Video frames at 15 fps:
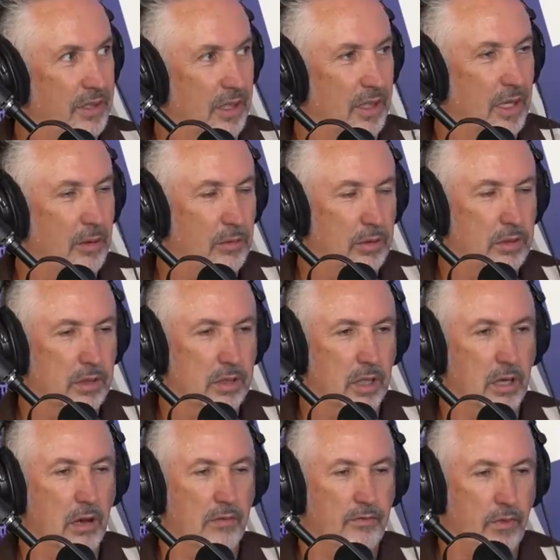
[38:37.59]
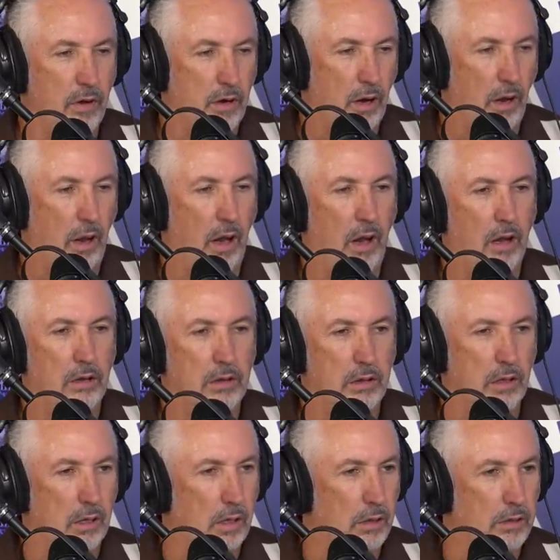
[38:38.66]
and they were just like, I fucking hate this.